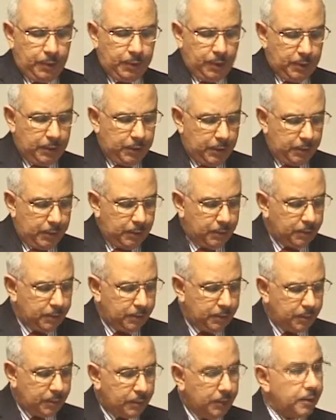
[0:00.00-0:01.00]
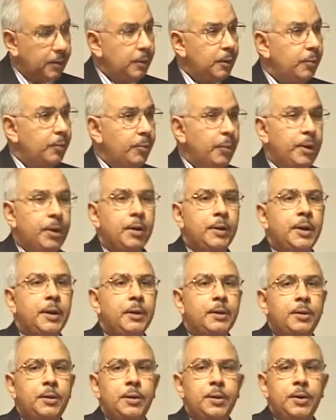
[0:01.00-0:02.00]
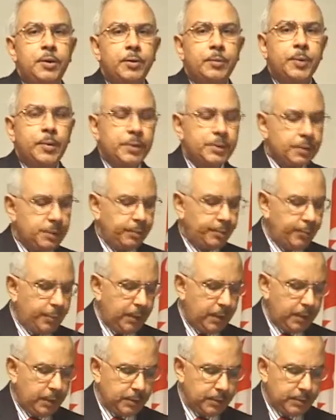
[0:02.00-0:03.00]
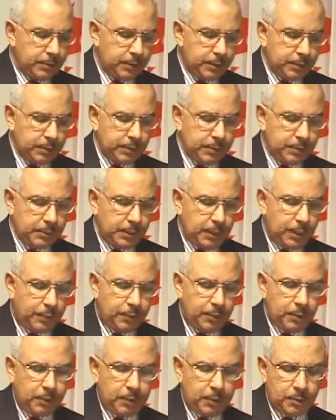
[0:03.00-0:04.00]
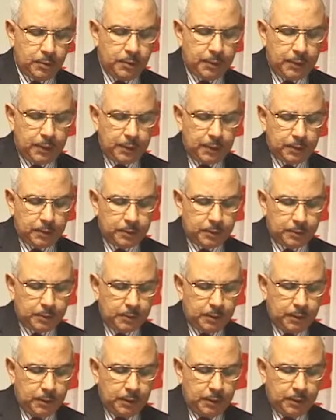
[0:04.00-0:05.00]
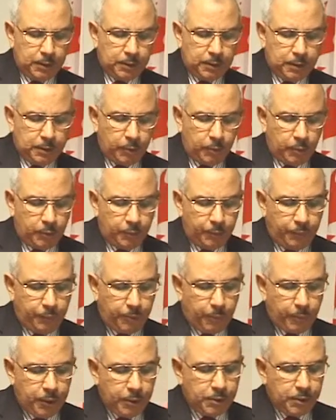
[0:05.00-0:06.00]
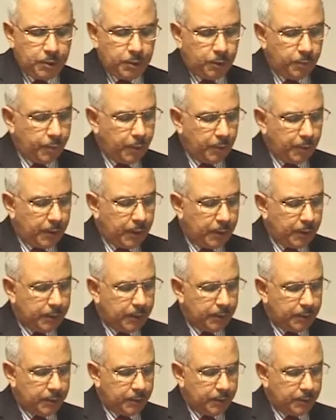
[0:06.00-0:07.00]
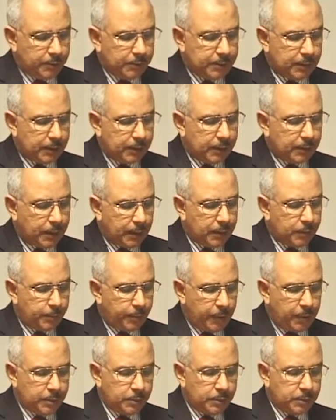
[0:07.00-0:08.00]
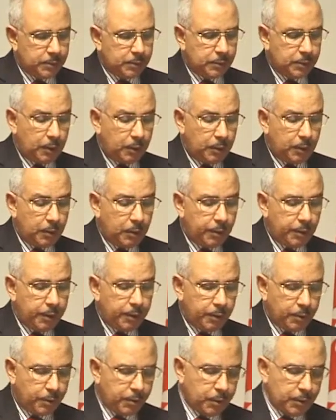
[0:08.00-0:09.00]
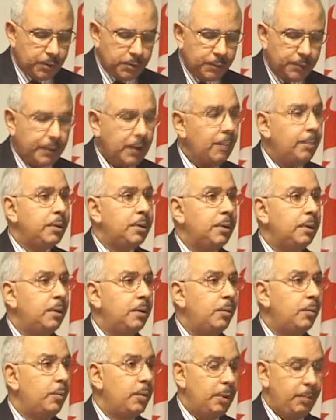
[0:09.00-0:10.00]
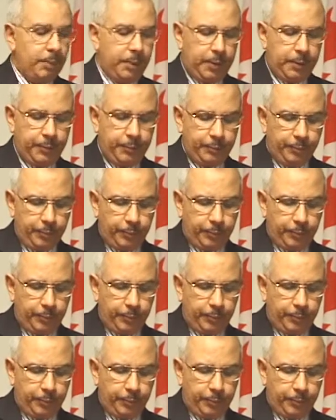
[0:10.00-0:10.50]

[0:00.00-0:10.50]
Indeed, we know that numerous empirical studies have concluded that the more information you provide on a standardized basis, the lower your cost of capital will be.